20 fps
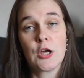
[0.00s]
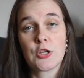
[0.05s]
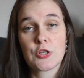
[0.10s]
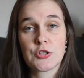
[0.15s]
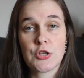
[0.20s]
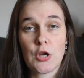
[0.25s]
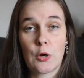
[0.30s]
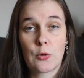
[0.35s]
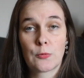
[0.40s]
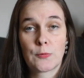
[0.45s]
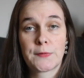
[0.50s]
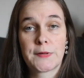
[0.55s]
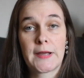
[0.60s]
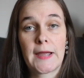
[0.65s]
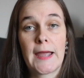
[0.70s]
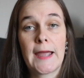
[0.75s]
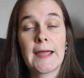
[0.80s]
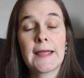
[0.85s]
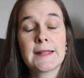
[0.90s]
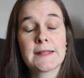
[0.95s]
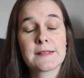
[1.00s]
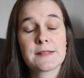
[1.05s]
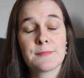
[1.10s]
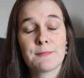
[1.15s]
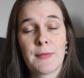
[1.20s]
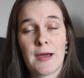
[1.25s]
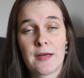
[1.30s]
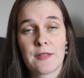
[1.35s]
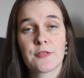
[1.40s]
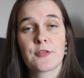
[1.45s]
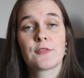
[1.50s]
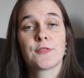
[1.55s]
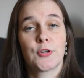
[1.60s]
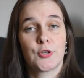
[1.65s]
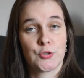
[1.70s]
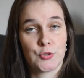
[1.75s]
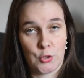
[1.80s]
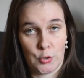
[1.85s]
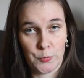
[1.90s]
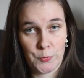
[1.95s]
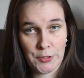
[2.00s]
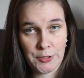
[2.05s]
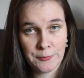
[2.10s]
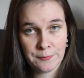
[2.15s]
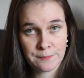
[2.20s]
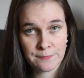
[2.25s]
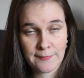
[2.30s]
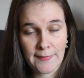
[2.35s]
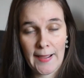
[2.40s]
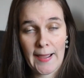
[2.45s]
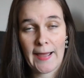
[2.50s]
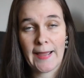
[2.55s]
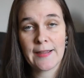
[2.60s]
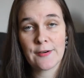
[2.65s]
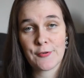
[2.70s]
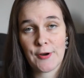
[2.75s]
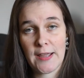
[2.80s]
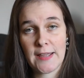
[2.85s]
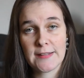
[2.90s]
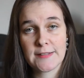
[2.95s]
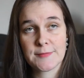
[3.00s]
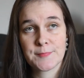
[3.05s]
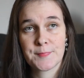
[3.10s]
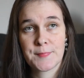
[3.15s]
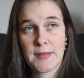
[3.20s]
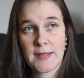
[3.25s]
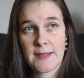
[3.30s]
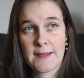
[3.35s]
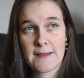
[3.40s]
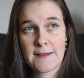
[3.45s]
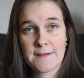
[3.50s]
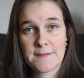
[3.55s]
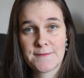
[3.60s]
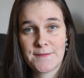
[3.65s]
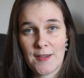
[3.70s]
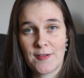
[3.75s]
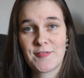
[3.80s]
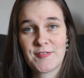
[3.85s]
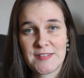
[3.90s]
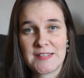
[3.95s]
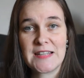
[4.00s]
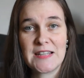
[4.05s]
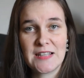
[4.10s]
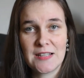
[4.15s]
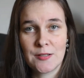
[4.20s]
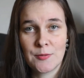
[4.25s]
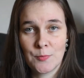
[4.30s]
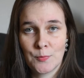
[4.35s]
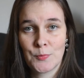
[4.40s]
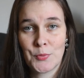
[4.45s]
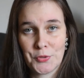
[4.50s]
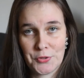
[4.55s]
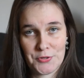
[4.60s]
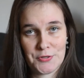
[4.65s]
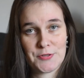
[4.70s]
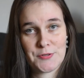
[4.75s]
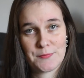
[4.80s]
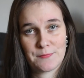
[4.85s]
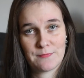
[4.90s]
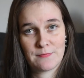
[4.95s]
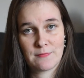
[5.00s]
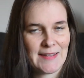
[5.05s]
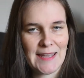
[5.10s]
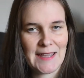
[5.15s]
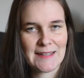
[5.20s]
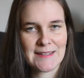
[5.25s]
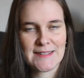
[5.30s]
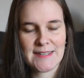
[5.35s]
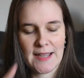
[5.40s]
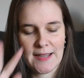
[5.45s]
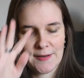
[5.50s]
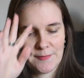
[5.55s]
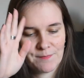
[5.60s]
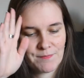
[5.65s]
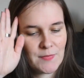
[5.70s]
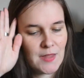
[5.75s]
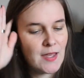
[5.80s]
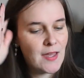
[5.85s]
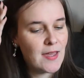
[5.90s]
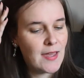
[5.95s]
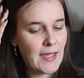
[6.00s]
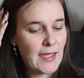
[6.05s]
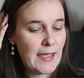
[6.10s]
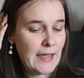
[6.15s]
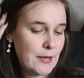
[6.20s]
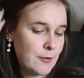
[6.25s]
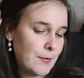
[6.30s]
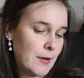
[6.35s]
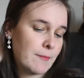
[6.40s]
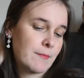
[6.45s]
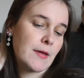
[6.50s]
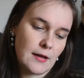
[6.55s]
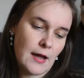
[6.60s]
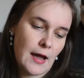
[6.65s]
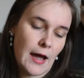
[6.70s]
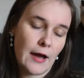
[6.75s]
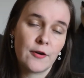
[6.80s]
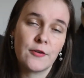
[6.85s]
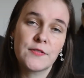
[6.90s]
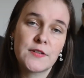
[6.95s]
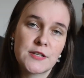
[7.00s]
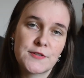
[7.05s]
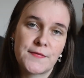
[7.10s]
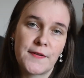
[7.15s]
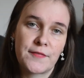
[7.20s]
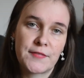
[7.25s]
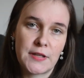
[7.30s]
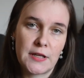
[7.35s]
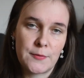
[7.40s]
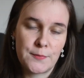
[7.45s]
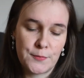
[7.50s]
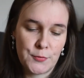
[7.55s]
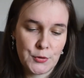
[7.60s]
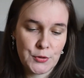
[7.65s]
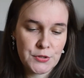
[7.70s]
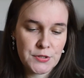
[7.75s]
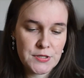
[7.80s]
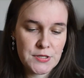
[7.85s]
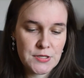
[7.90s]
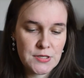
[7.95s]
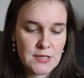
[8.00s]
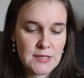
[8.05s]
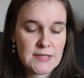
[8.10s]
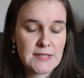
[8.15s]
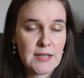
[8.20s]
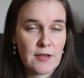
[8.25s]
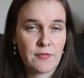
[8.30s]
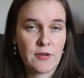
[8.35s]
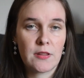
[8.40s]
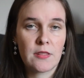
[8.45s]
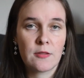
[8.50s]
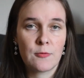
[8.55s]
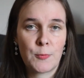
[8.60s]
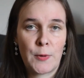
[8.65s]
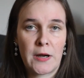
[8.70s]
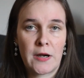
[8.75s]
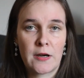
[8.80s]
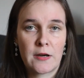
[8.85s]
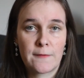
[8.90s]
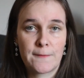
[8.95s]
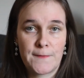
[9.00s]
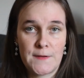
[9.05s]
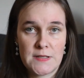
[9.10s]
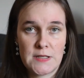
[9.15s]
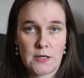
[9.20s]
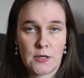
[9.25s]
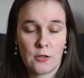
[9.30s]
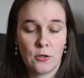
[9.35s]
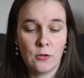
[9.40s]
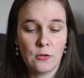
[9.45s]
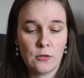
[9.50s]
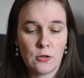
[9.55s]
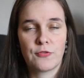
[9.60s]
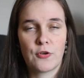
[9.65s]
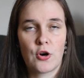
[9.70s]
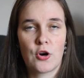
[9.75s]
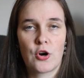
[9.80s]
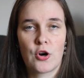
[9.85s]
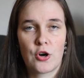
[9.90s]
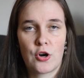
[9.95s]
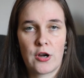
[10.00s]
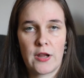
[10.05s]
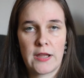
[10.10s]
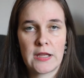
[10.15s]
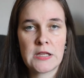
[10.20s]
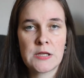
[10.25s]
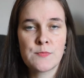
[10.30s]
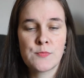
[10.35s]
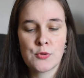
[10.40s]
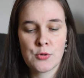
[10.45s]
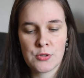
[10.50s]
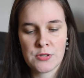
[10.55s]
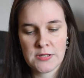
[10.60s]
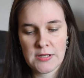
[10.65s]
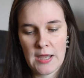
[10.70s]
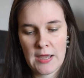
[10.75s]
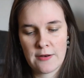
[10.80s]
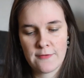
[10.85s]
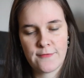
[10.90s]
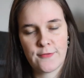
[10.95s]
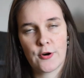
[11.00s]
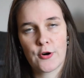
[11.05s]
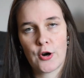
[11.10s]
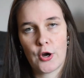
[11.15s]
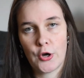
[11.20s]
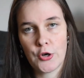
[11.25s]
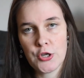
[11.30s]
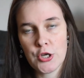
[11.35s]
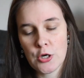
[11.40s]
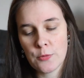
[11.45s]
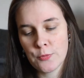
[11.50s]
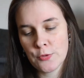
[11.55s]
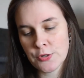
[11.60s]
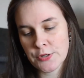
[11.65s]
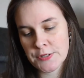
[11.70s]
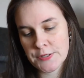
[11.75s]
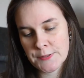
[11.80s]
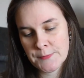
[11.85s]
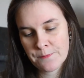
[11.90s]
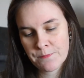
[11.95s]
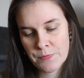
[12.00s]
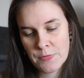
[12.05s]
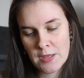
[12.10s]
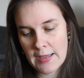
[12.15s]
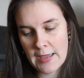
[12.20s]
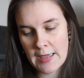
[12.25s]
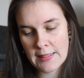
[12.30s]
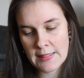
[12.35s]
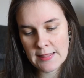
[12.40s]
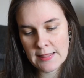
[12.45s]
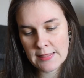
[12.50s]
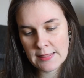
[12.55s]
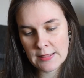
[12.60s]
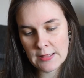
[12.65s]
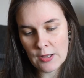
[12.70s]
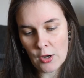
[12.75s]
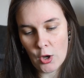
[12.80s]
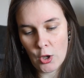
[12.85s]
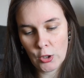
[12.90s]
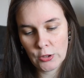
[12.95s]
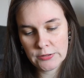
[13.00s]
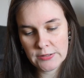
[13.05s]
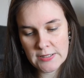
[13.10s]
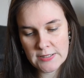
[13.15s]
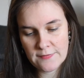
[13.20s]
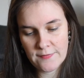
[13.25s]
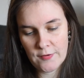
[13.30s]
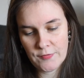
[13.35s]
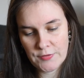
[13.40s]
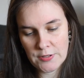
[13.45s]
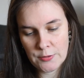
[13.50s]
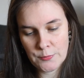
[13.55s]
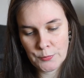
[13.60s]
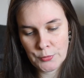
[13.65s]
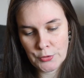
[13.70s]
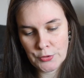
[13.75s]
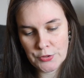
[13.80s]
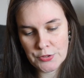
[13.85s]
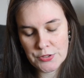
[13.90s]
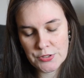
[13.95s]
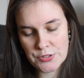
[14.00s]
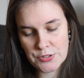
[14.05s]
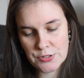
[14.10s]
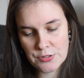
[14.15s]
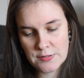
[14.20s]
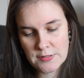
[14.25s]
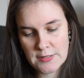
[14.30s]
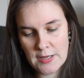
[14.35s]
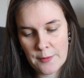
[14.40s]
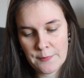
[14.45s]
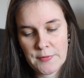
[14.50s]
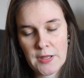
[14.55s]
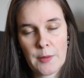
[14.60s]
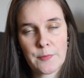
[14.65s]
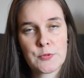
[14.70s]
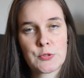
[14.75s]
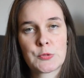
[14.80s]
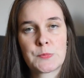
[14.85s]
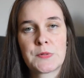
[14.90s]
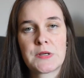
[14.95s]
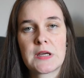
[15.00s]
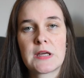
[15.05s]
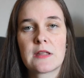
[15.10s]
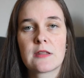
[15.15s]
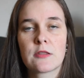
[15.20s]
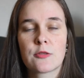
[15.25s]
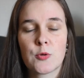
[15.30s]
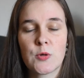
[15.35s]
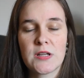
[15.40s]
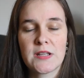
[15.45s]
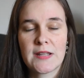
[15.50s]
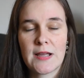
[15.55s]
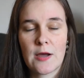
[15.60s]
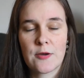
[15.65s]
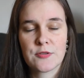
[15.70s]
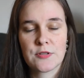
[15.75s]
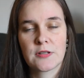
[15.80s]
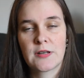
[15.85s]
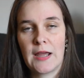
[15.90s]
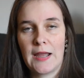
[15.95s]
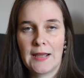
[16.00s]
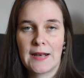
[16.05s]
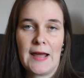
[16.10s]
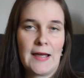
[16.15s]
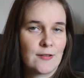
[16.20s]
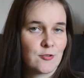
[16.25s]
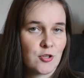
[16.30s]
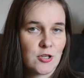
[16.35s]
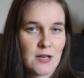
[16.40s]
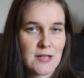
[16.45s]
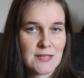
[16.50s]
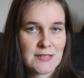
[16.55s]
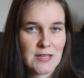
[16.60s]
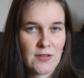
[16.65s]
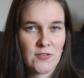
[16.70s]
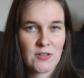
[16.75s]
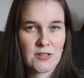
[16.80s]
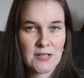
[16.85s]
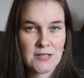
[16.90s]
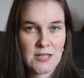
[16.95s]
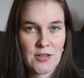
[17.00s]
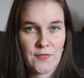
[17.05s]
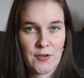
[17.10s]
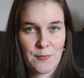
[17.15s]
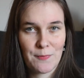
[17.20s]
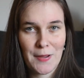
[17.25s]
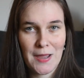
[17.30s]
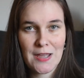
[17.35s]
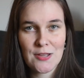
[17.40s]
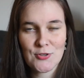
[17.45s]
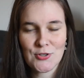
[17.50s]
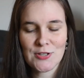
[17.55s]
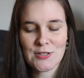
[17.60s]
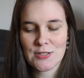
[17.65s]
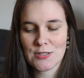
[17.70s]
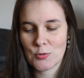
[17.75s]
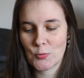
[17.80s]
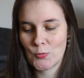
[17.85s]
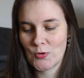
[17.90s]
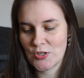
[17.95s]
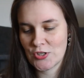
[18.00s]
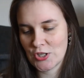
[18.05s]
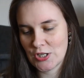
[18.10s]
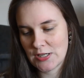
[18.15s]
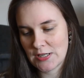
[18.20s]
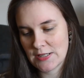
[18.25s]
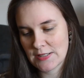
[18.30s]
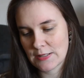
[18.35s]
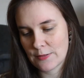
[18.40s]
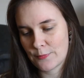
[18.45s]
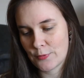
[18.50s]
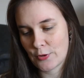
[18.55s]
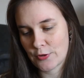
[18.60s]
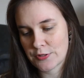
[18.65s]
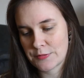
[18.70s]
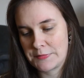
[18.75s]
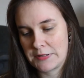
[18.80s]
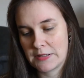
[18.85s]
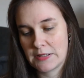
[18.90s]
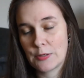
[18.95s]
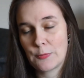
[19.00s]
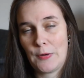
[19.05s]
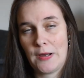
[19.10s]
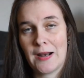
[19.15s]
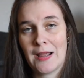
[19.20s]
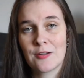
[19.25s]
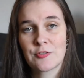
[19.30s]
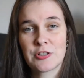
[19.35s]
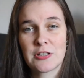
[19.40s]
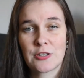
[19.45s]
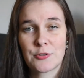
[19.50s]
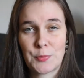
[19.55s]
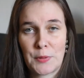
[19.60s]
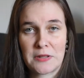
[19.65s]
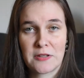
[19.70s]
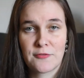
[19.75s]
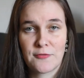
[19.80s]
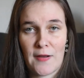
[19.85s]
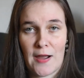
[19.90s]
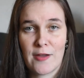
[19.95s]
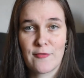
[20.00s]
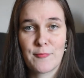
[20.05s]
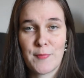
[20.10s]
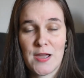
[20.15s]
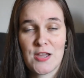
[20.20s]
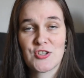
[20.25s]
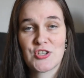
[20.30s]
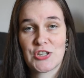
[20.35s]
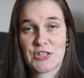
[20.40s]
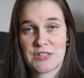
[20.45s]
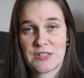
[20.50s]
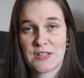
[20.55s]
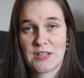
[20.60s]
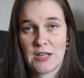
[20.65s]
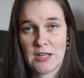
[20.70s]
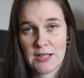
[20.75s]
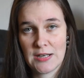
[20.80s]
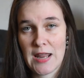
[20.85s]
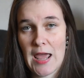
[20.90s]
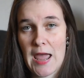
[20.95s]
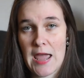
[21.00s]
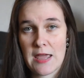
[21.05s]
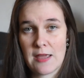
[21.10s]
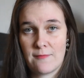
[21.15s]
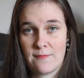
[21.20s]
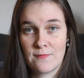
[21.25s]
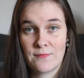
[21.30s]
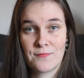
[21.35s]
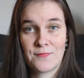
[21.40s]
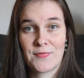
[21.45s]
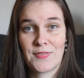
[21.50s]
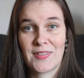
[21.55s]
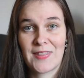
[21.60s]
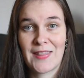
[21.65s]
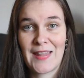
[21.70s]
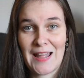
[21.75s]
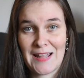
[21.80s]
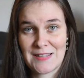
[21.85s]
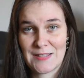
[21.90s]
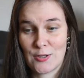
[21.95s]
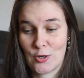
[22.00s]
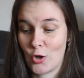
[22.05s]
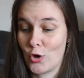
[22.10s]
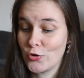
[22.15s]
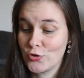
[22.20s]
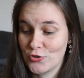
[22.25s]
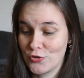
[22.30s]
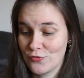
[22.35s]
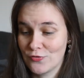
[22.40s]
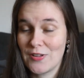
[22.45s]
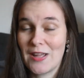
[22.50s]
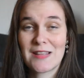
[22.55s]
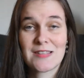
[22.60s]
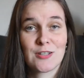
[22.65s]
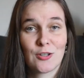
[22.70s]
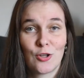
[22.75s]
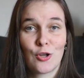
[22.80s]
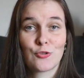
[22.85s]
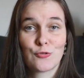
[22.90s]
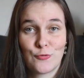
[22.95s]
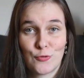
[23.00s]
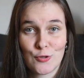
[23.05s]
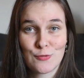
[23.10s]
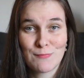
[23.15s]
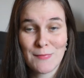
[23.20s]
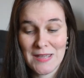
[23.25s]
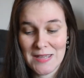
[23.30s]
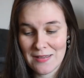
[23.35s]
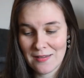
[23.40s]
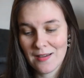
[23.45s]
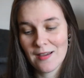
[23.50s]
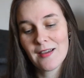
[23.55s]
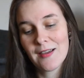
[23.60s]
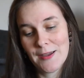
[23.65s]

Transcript: So in the month of October, I read 15 books. Insane. Anyway, out of these 15 books, 7 were physical, 4 ebooks and 4 audiobooks. And all these 15 books summed up to be 3,877 pages, which is approximately 125 pages a day. That's a lot. That's a lot for me.